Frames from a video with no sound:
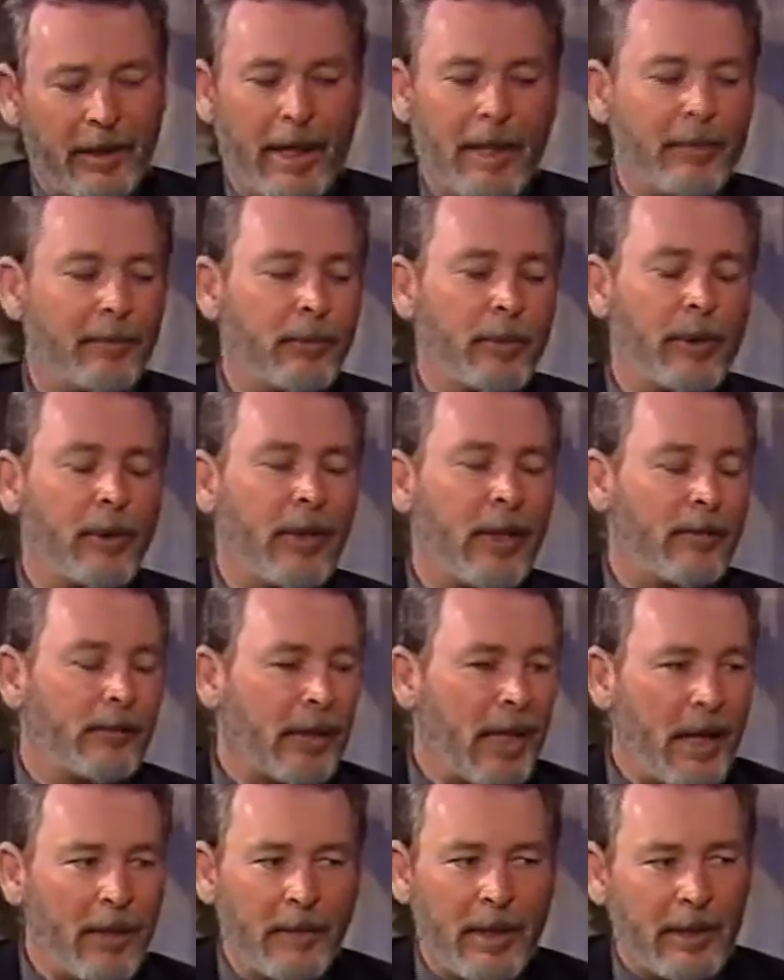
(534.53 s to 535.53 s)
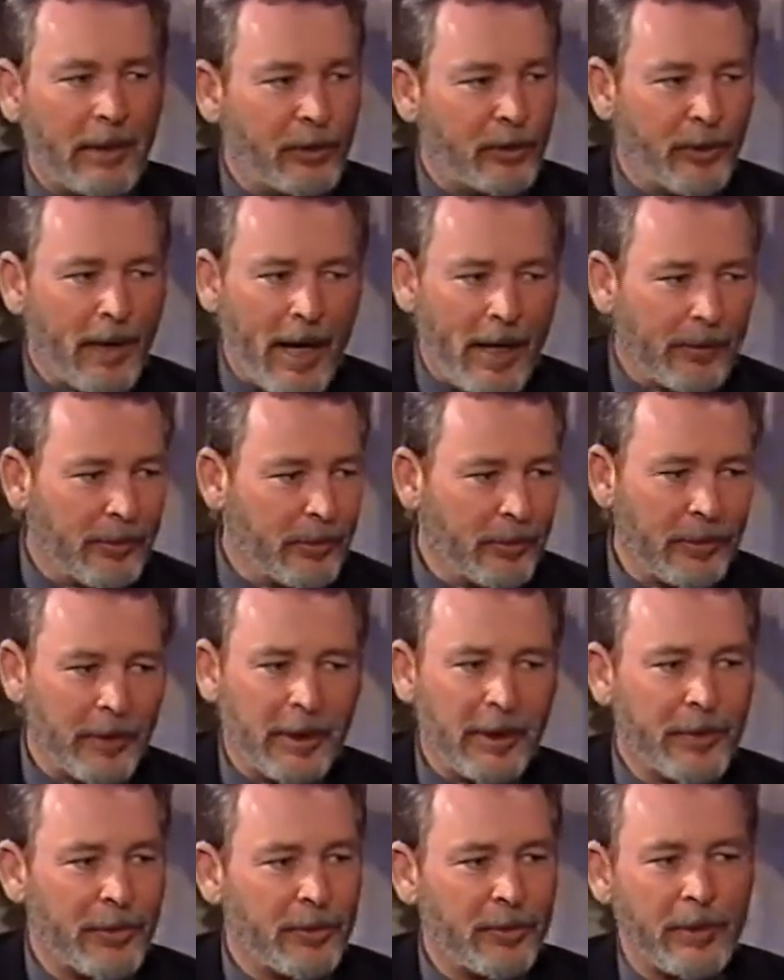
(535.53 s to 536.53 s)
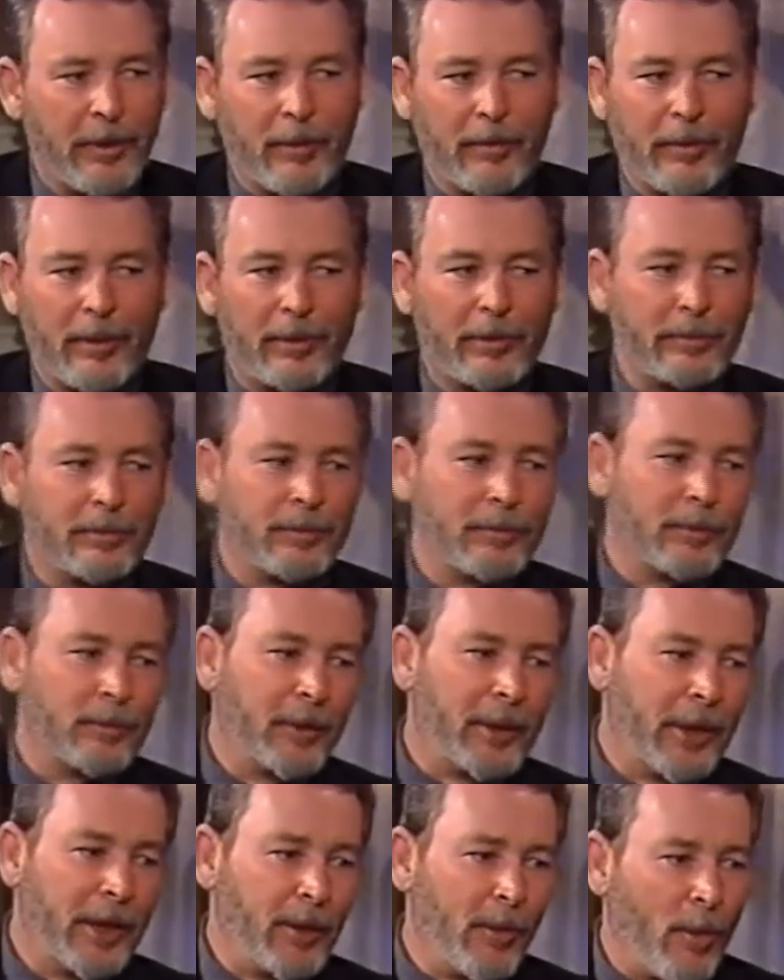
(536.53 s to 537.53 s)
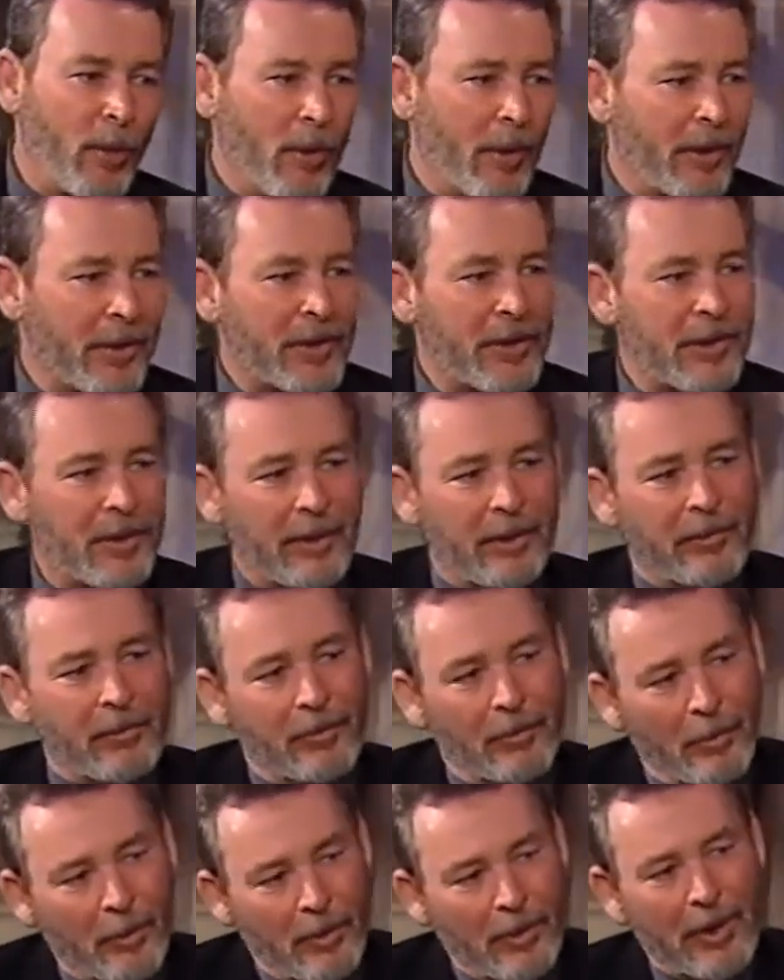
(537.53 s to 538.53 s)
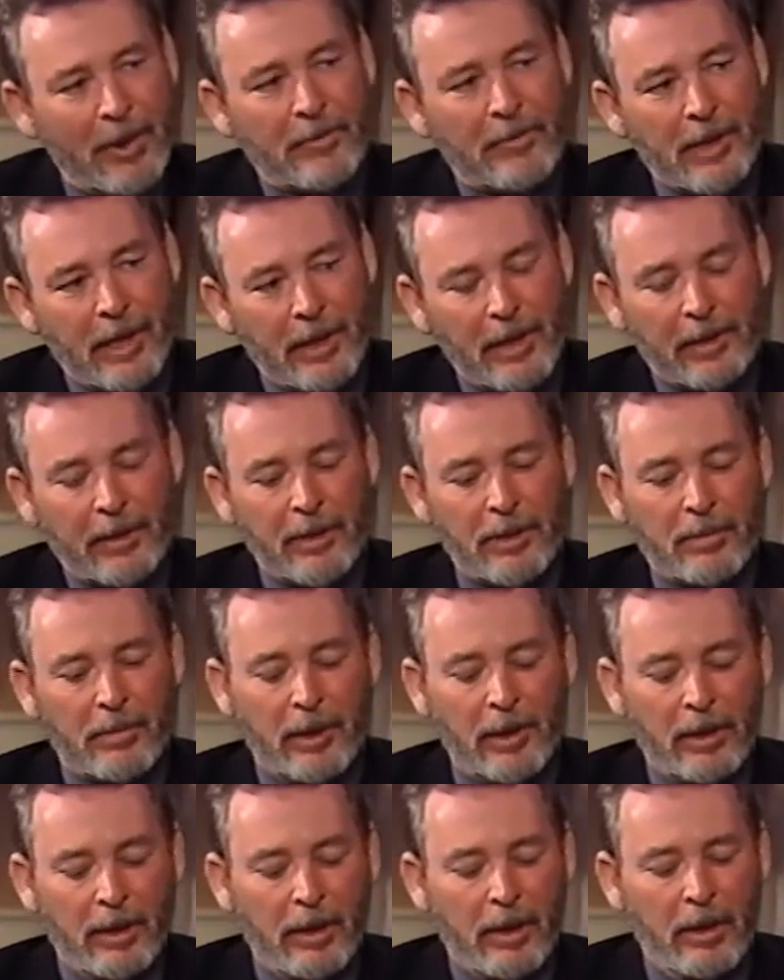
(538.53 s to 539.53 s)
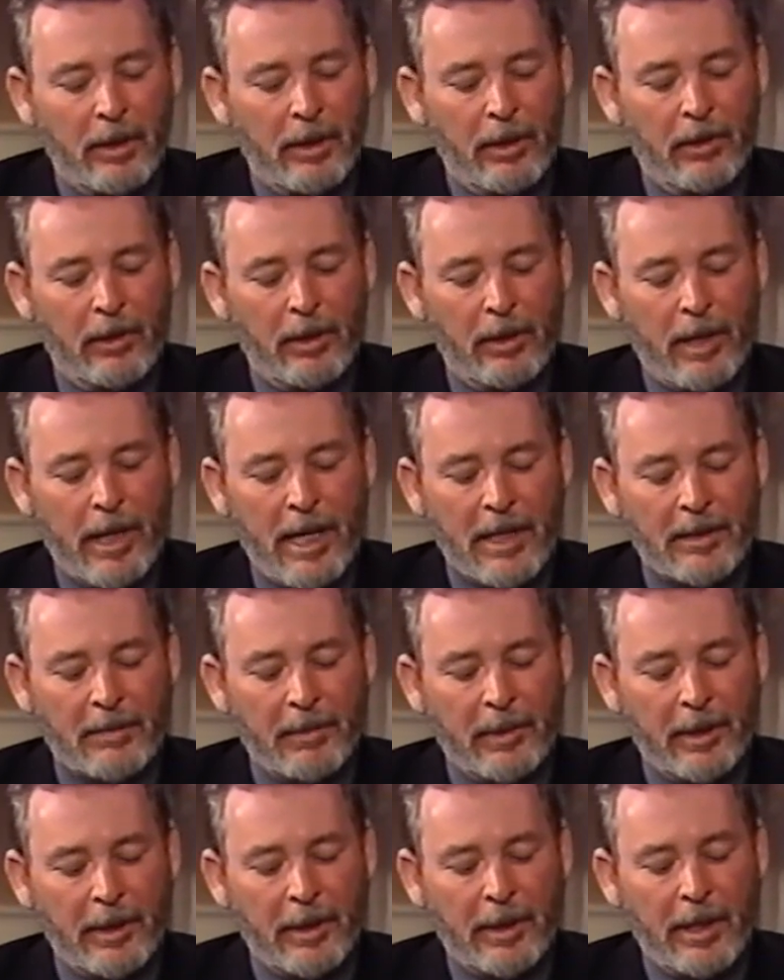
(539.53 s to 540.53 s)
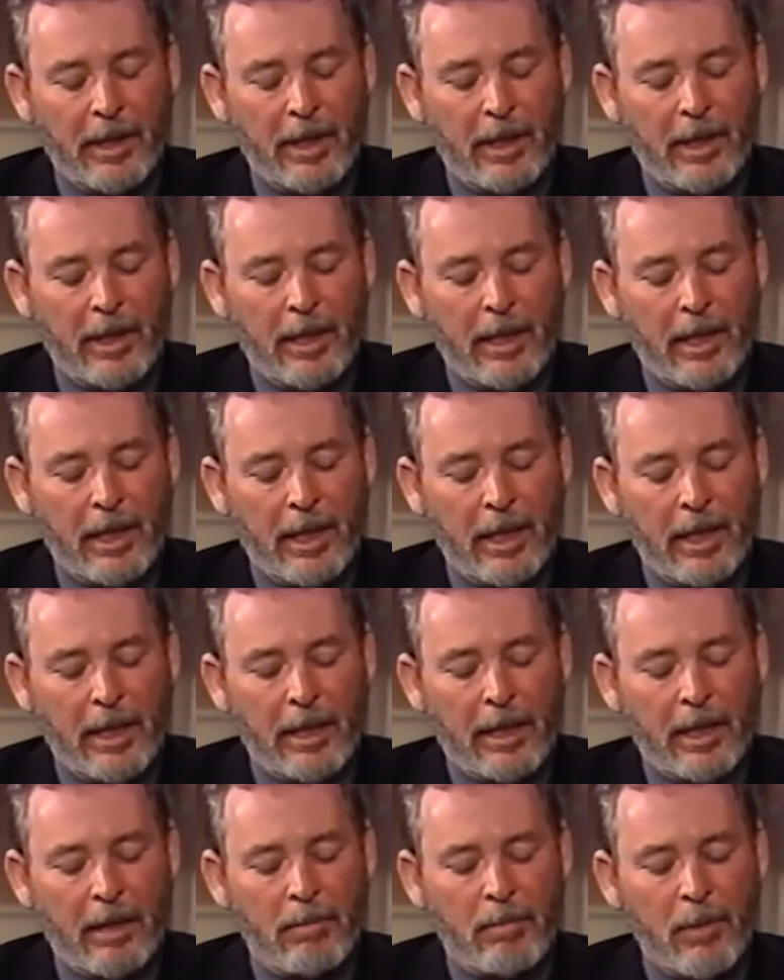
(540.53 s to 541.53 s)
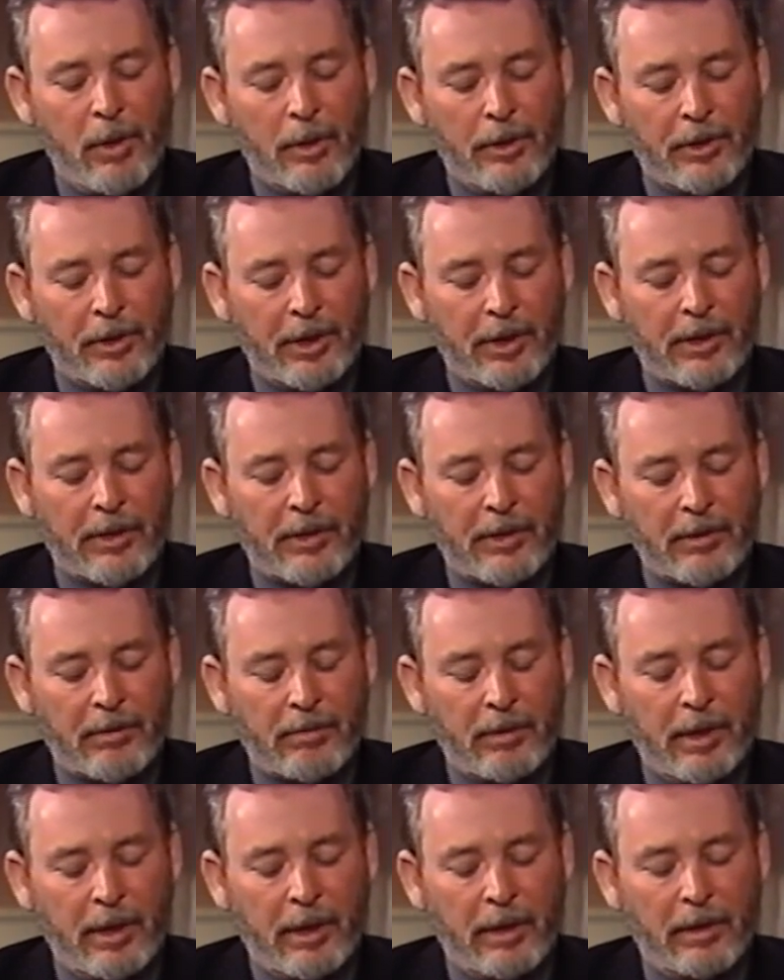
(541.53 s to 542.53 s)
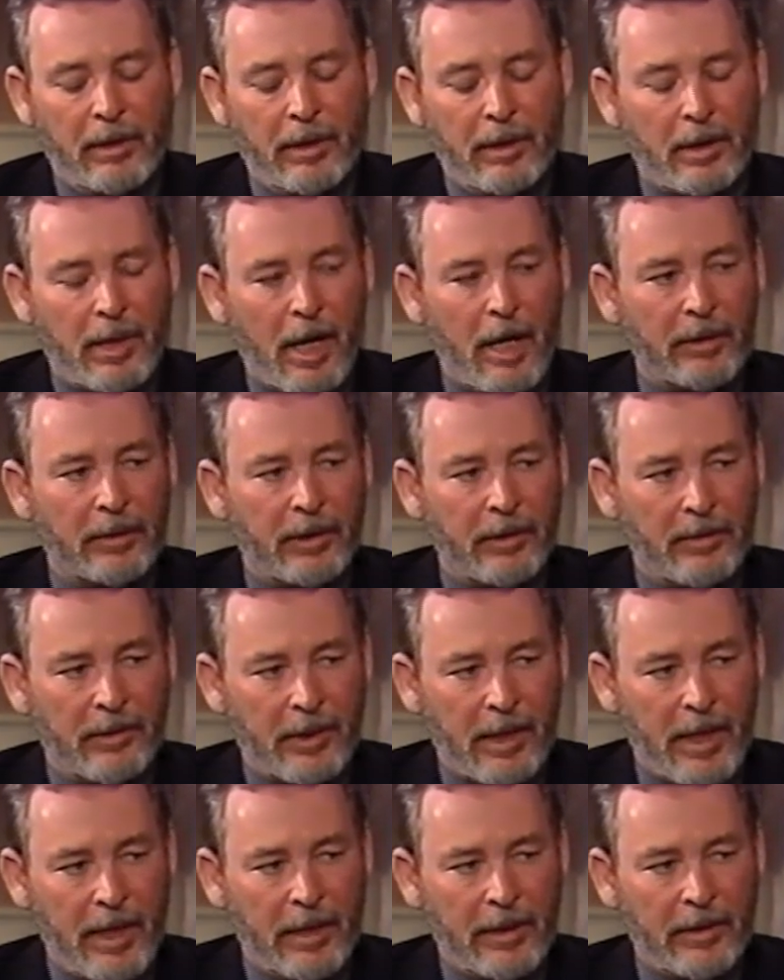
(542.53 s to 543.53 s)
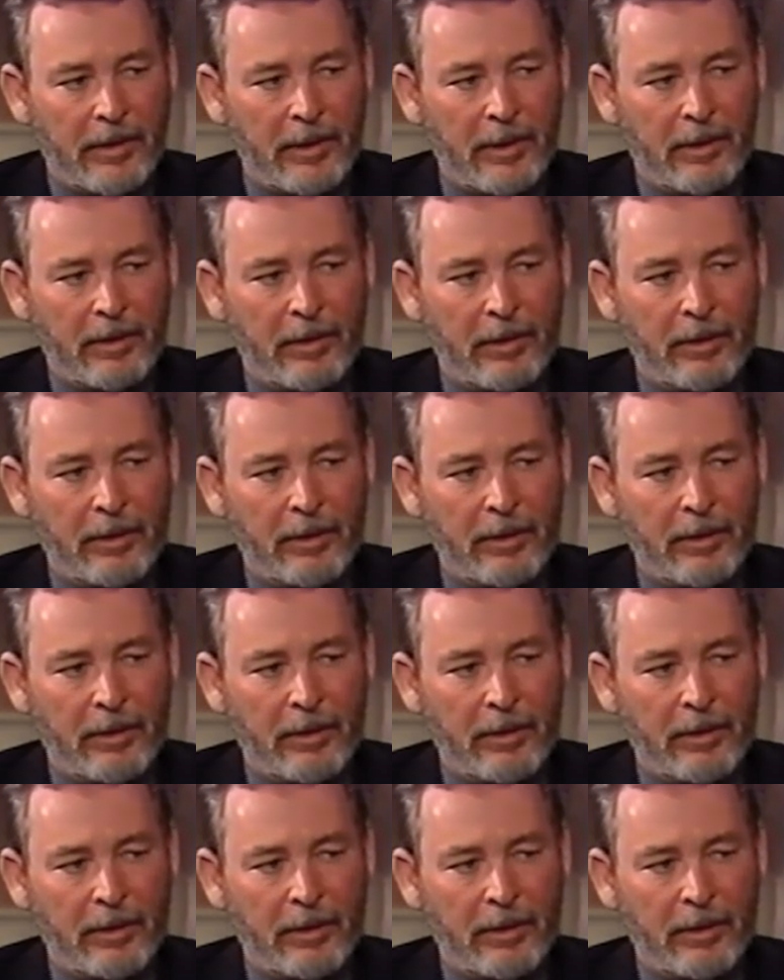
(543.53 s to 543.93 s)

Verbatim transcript: I, we don't have time now to track through the history of the reading wars and where they've taken us, but there has been a, a, a emergence in the cognitive science and the